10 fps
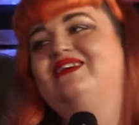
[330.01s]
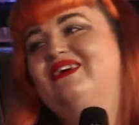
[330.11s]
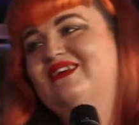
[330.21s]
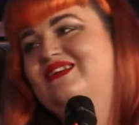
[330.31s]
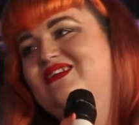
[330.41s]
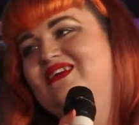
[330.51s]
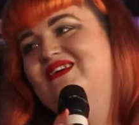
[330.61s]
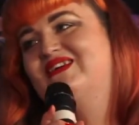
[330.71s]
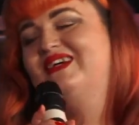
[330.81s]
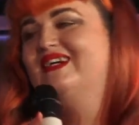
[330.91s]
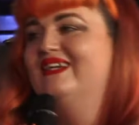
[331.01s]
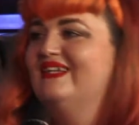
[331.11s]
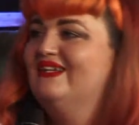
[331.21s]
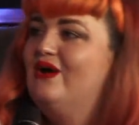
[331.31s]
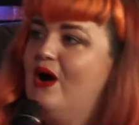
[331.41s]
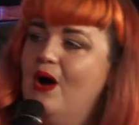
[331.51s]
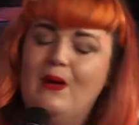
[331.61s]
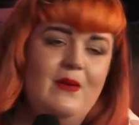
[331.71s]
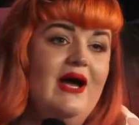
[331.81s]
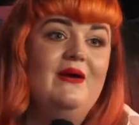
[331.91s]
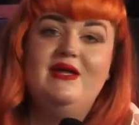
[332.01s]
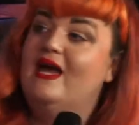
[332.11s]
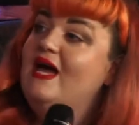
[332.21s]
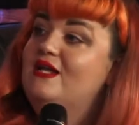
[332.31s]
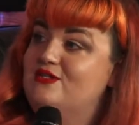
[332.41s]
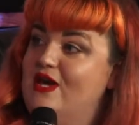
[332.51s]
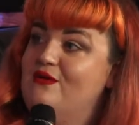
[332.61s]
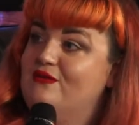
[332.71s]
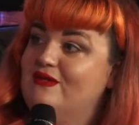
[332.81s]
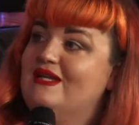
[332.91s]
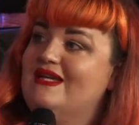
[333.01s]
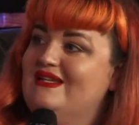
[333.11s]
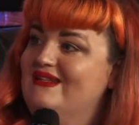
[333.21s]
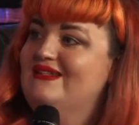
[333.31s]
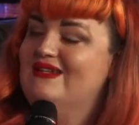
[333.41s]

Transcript: But you gained so much experience from backing vocals, right?